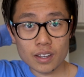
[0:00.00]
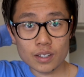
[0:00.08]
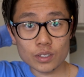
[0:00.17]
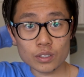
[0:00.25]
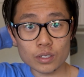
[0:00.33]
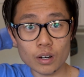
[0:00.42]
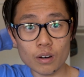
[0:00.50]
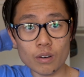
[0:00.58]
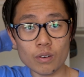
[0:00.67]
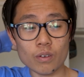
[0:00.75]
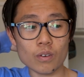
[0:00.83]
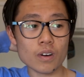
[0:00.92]

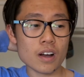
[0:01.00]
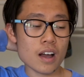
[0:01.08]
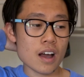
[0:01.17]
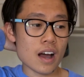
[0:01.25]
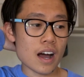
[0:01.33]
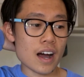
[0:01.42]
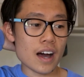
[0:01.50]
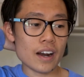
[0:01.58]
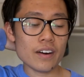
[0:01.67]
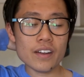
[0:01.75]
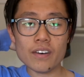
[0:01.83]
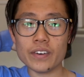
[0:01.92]
So I
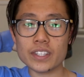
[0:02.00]
don't know.